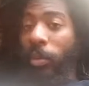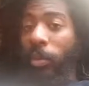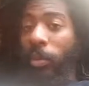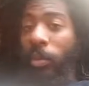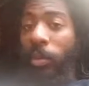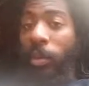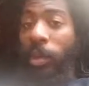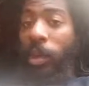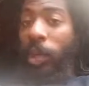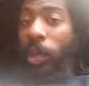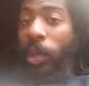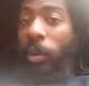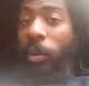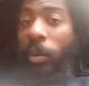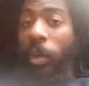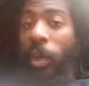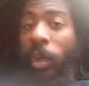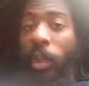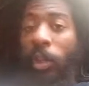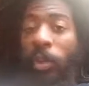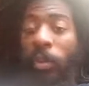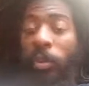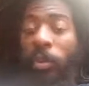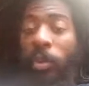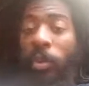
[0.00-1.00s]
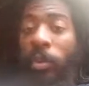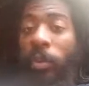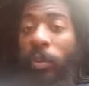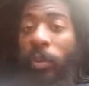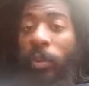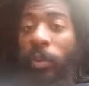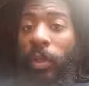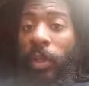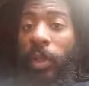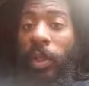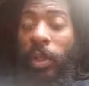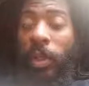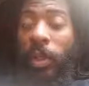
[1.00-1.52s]
that watch
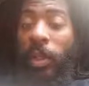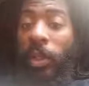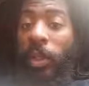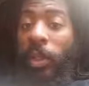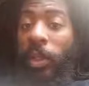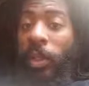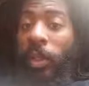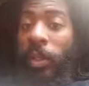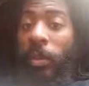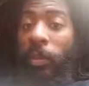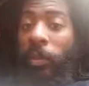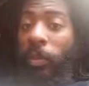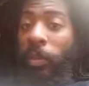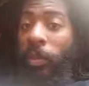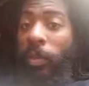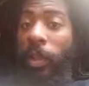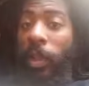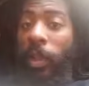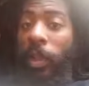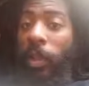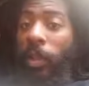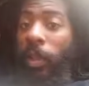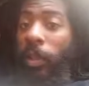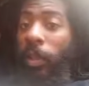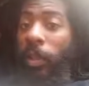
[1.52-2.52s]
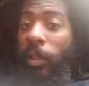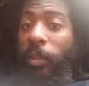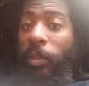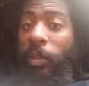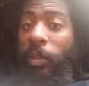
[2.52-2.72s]
movies and can pick up